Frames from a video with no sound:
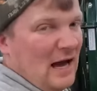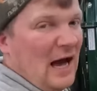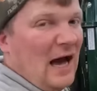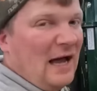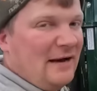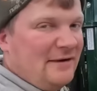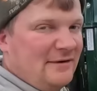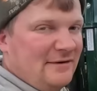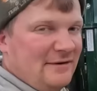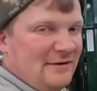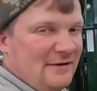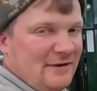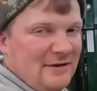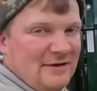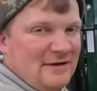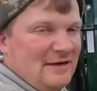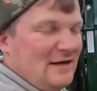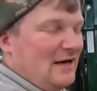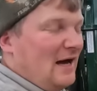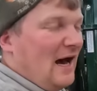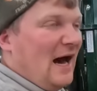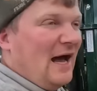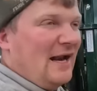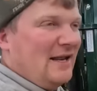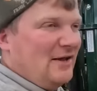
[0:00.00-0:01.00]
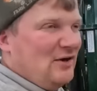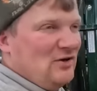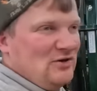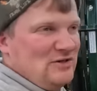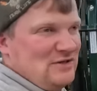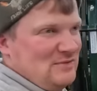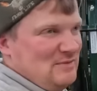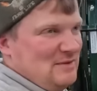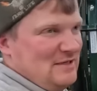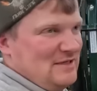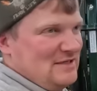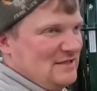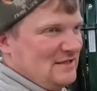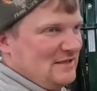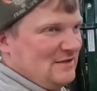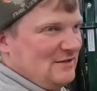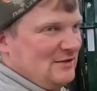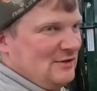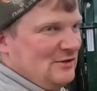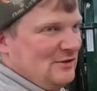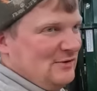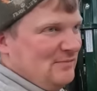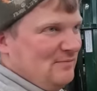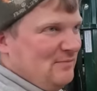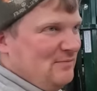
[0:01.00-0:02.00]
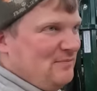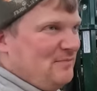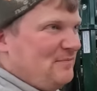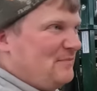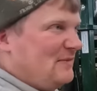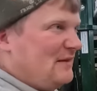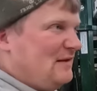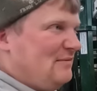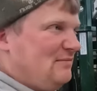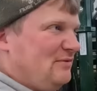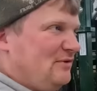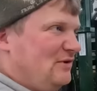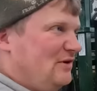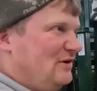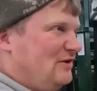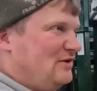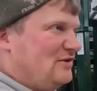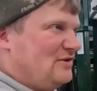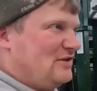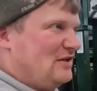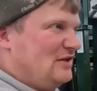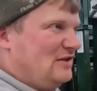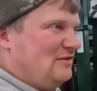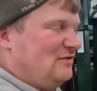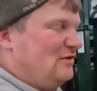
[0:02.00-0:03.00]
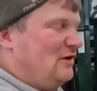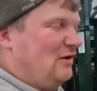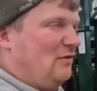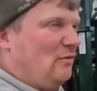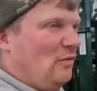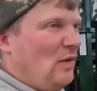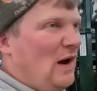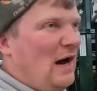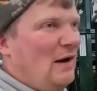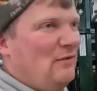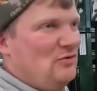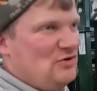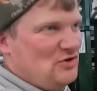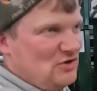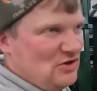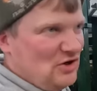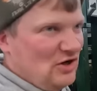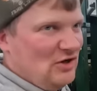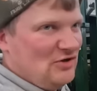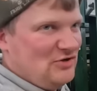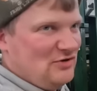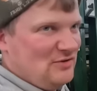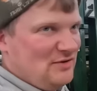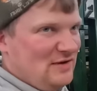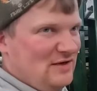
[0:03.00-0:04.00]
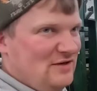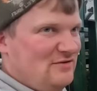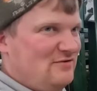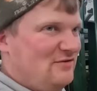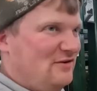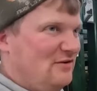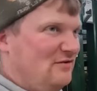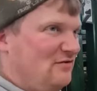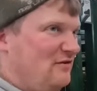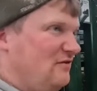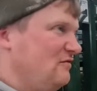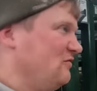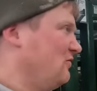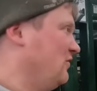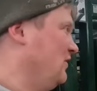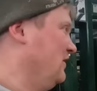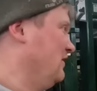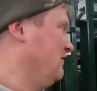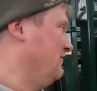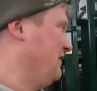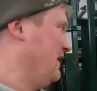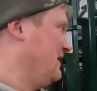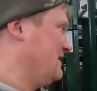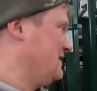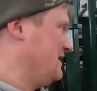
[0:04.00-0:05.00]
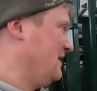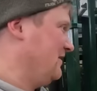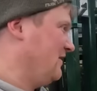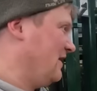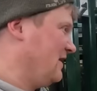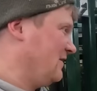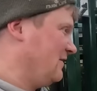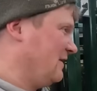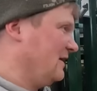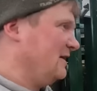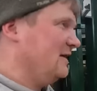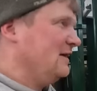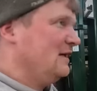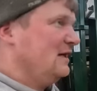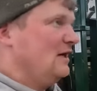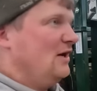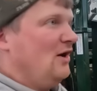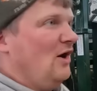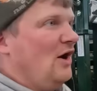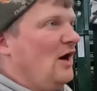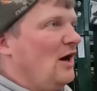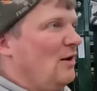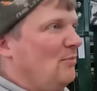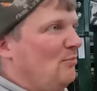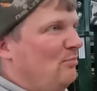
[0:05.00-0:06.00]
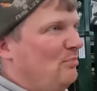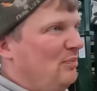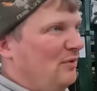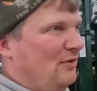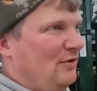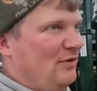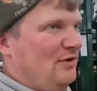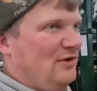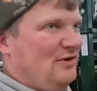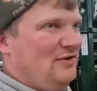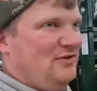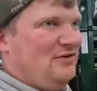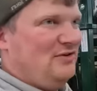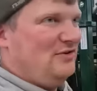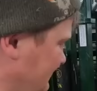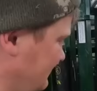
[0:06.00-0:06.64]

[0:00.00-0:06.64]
I didn't go to the meeting. But it just, why would you not do it? It's 350 quid, the bet's here anyway. But it's...